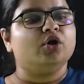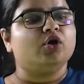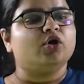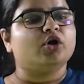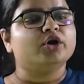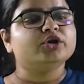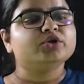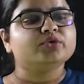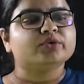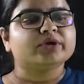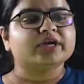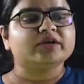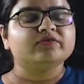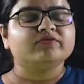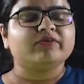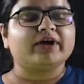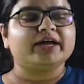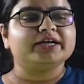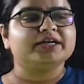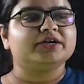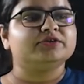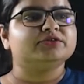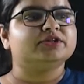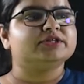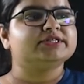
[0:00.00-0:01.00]
or you can
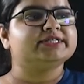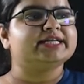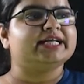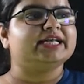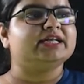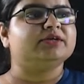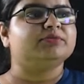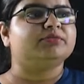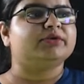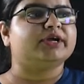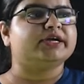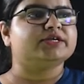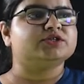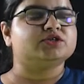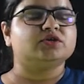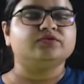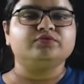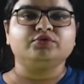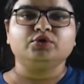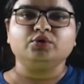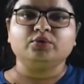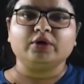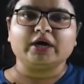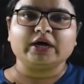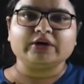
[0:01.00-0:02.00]
find out the selling price
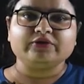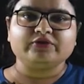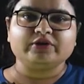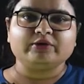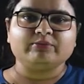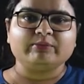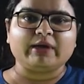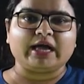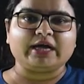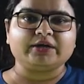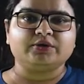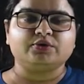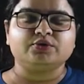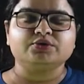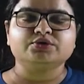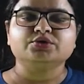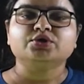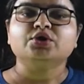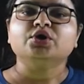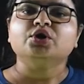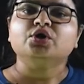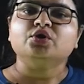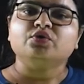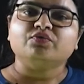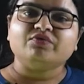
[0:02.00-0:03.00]
of 200 mangoes,
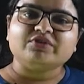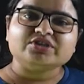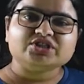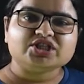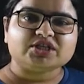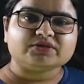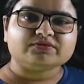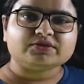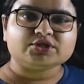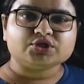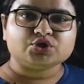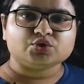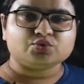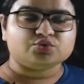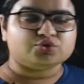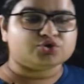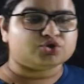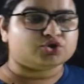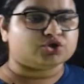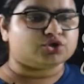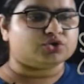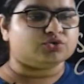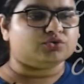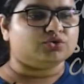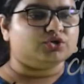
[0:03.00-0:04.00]
whichever
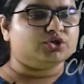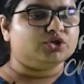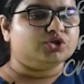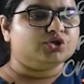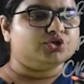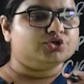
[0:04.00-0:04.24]
suits you.